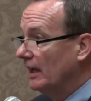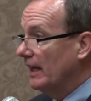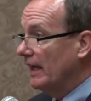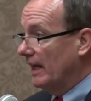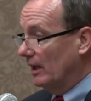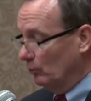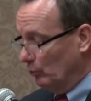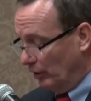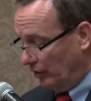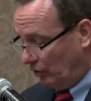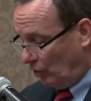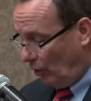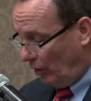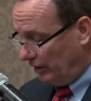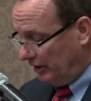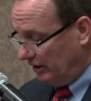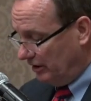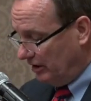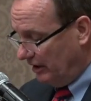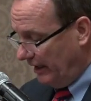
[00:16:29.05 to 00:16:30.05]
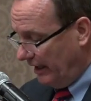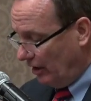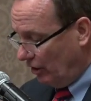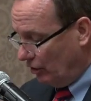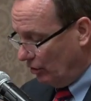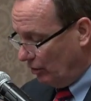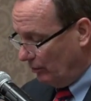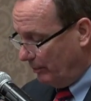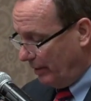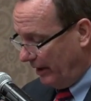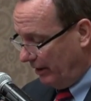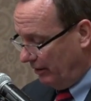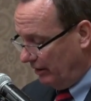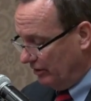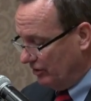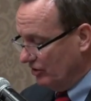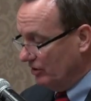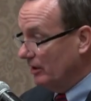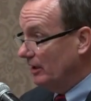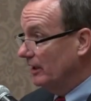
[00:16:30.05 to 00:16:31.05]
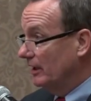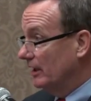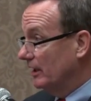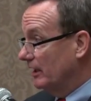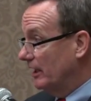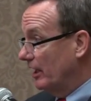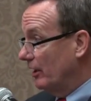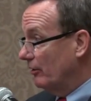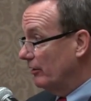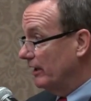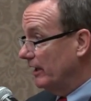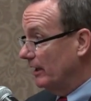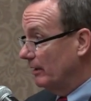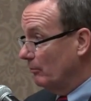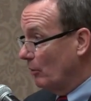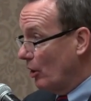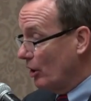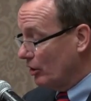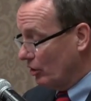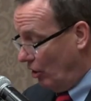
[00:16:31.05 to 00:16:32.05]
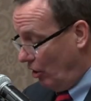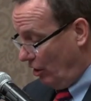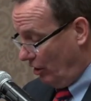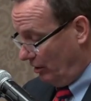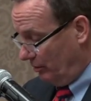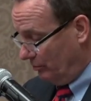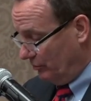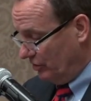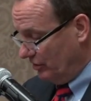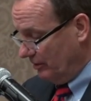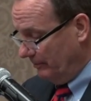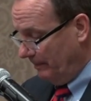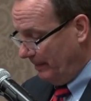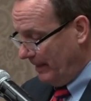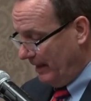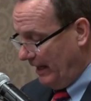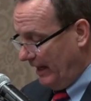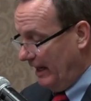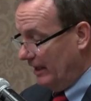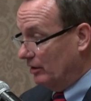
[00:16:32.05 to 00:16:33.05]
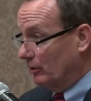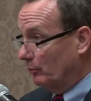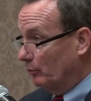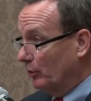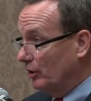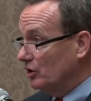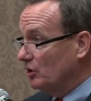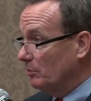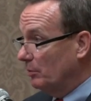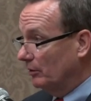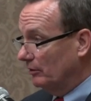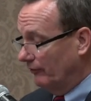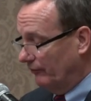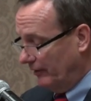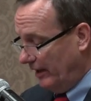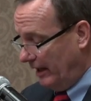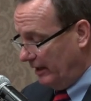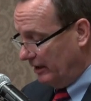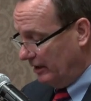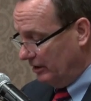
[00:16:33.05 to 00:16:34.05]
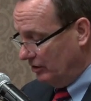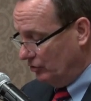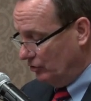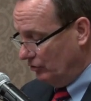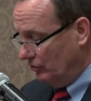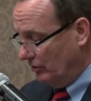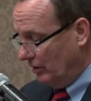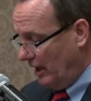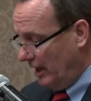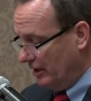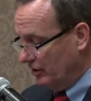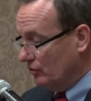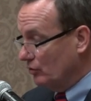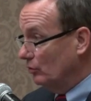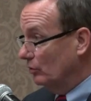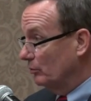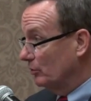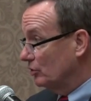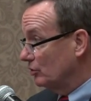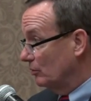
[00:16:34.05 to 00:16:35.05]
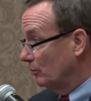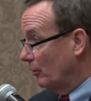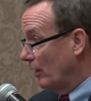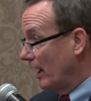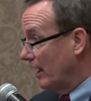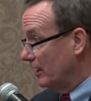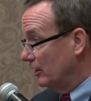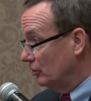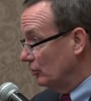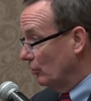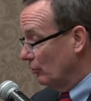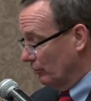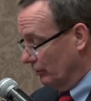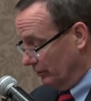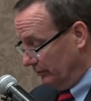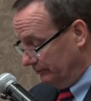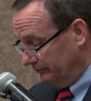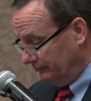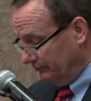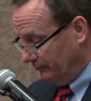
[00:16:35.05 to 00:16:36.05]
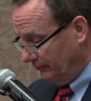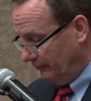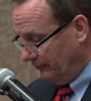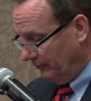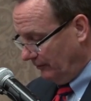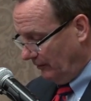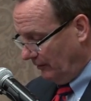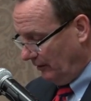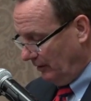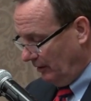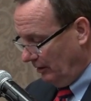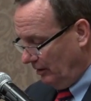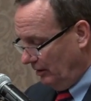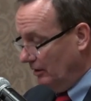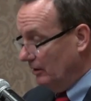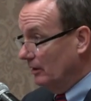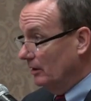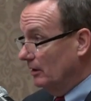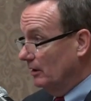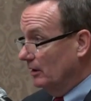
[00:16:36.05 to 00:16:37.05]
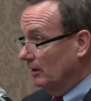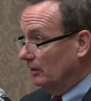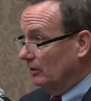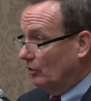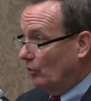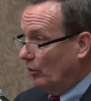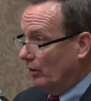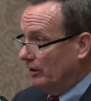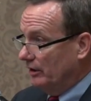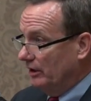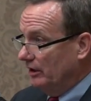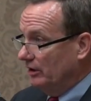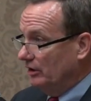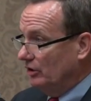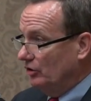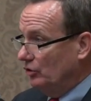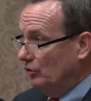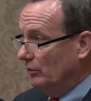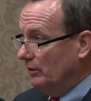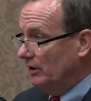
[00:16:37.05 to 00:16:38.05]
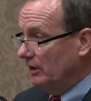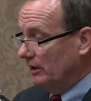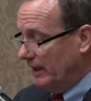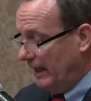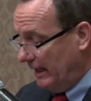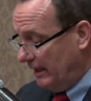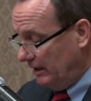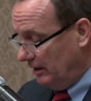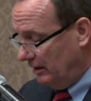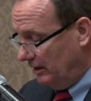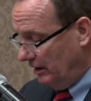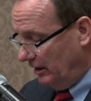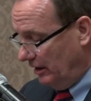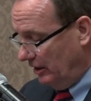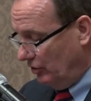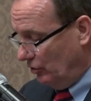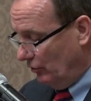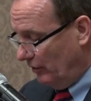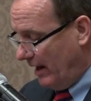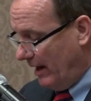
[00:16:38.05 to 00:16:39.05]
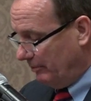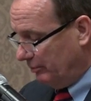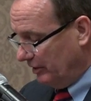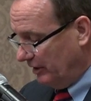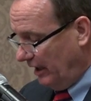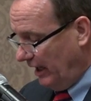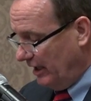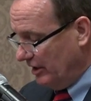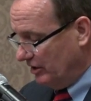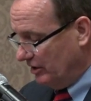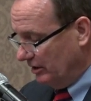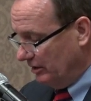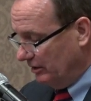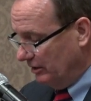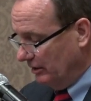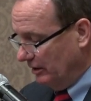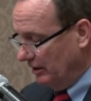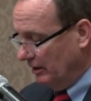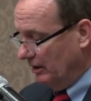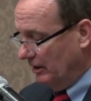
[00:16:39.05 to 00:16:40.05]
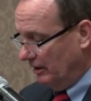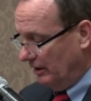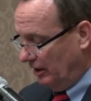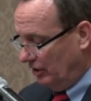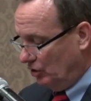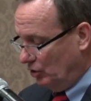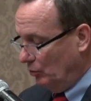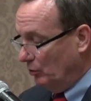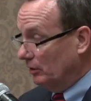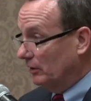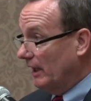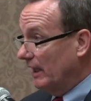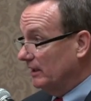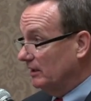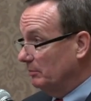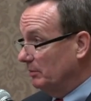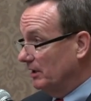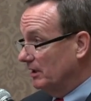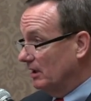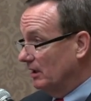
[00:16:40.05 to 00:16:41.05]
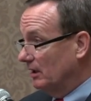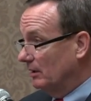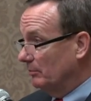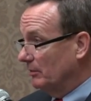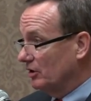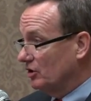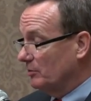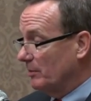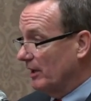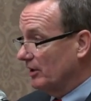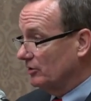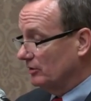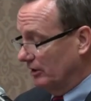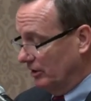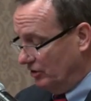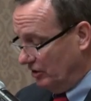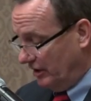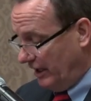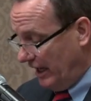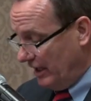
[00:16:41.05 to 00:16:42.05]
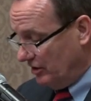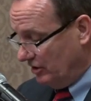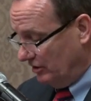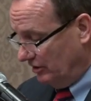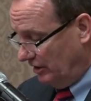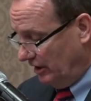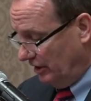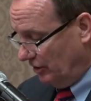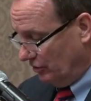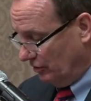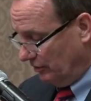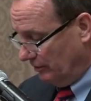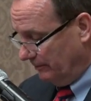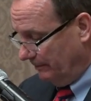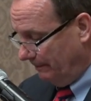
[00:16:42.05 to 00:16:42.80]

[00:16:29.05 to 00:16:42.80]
And with Courtney today are her parents, Carrie and Mark Harms, and the principal of Flanagan Junior High School, Mr. Brian Yoder. Courtney, you indicated in your application that you would like to become a special education teacher.